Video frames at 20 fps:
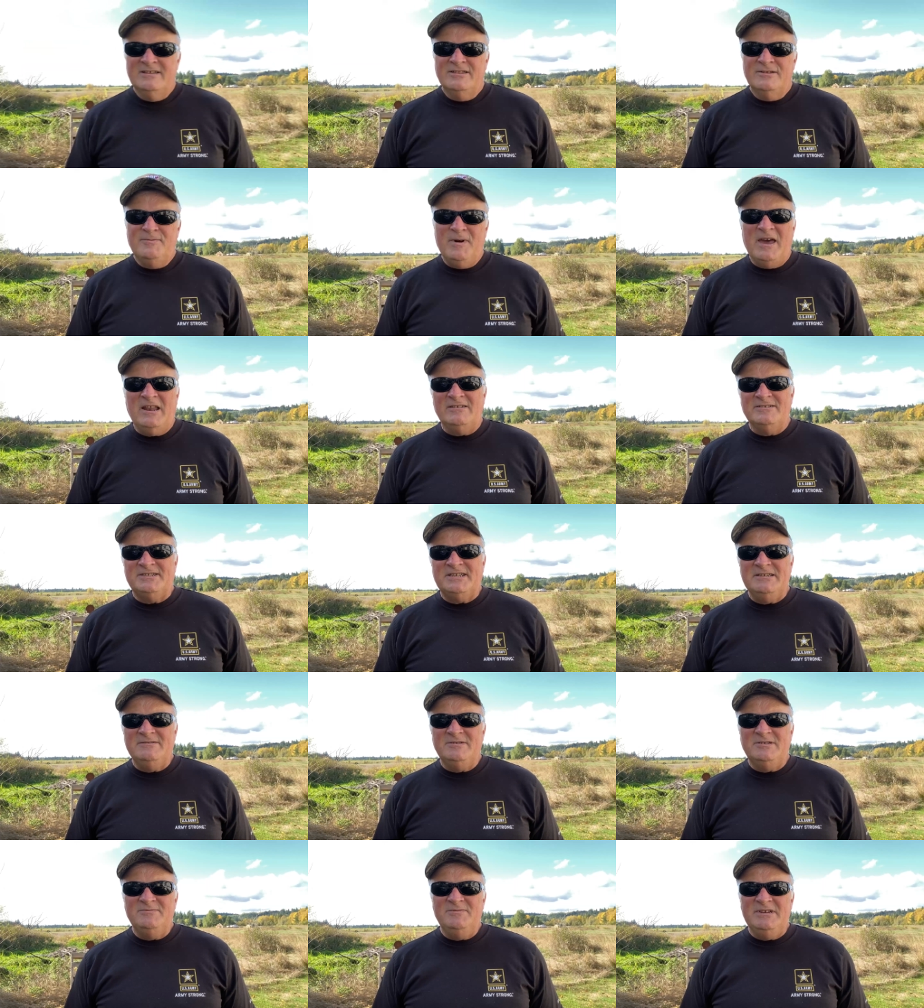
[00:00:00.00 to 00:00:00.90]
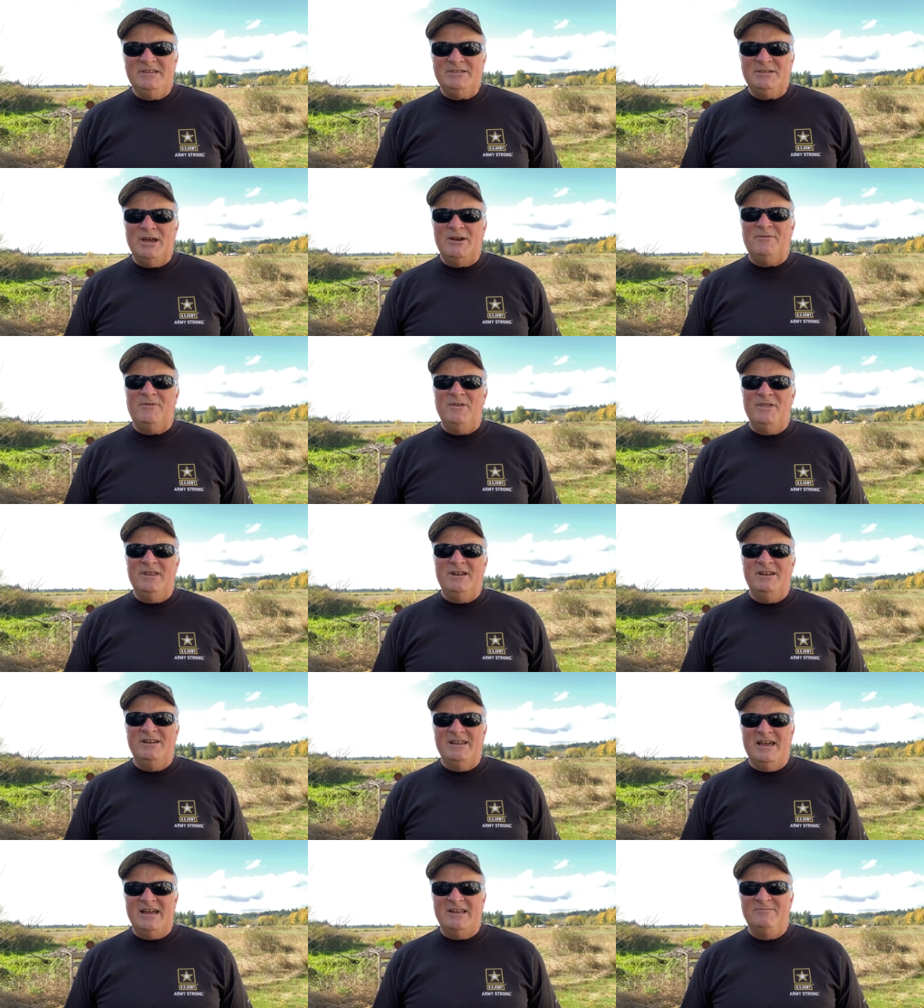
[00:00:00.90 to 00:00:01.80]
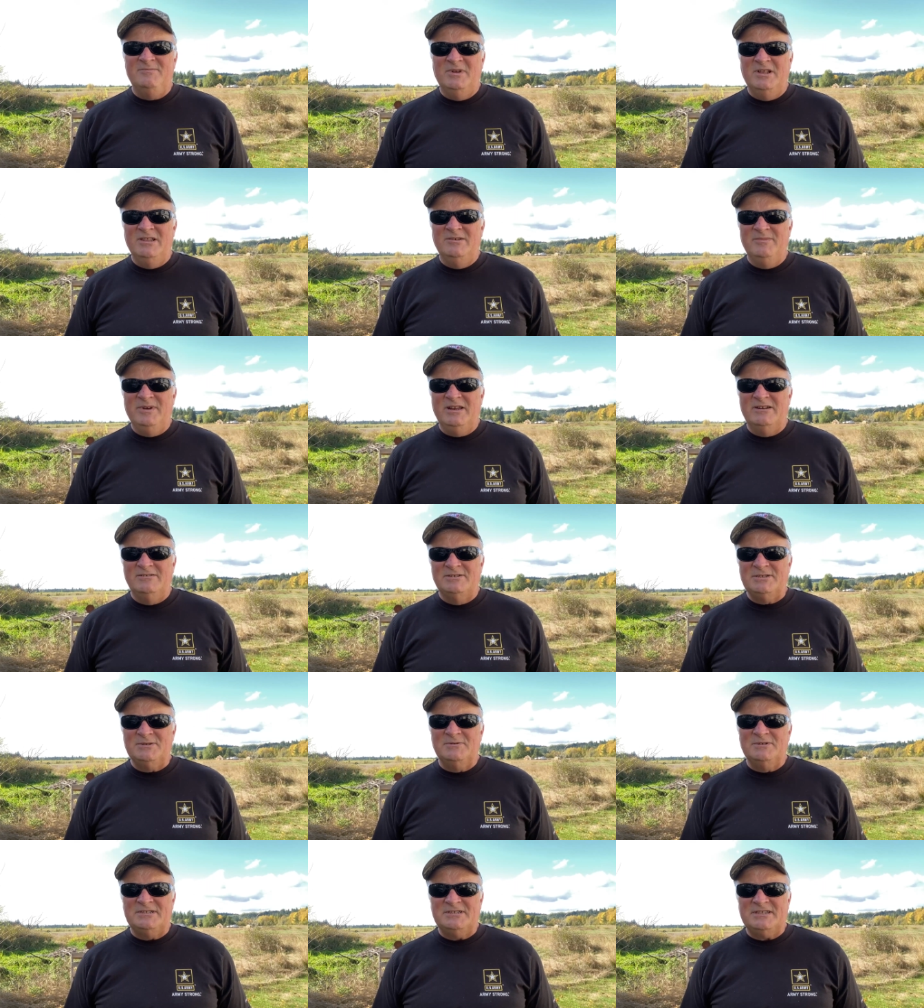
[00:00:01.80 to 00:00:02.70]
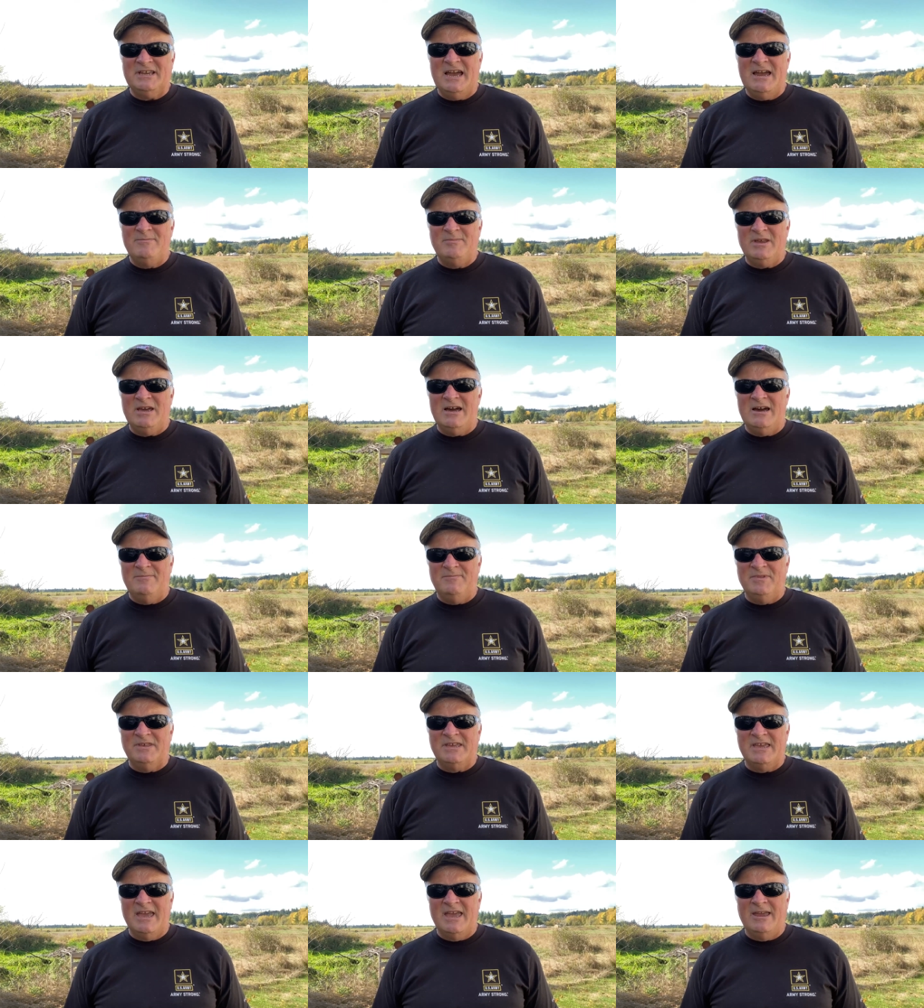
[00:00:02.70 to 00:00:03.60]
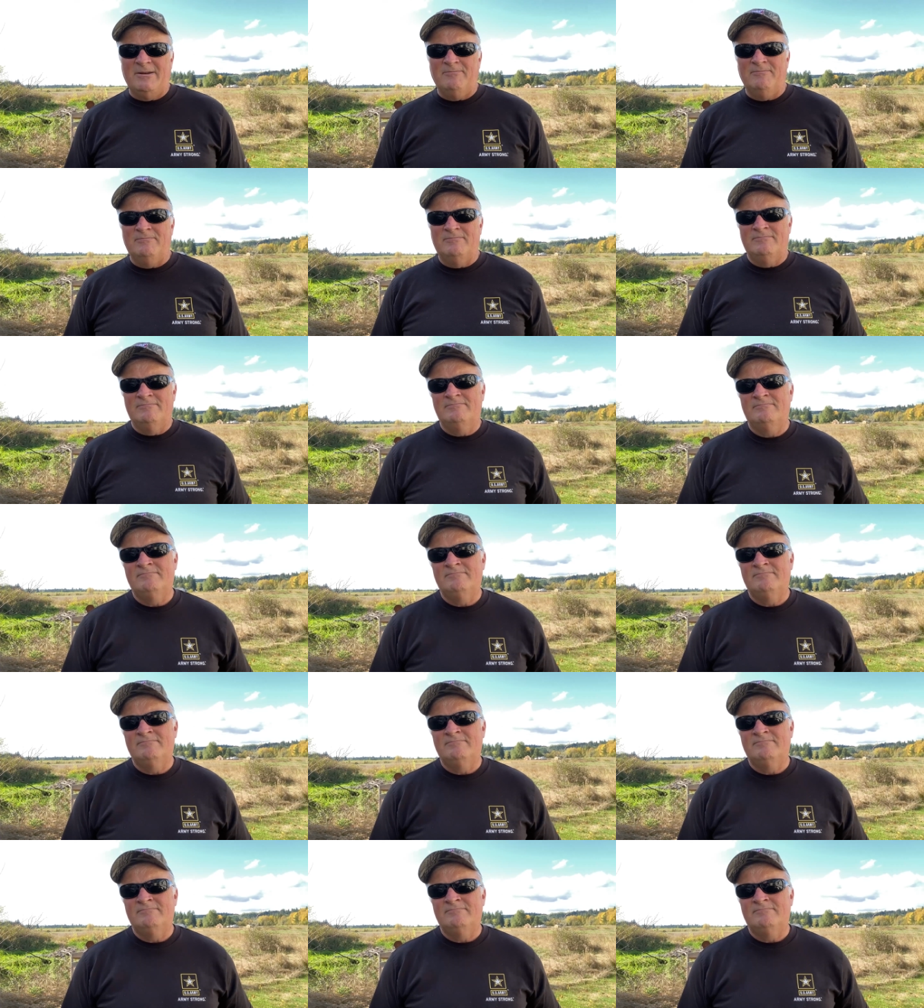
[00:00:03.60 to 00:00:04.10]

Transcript: The panel seems to be tougher than a 9mm, so it's time to up the game.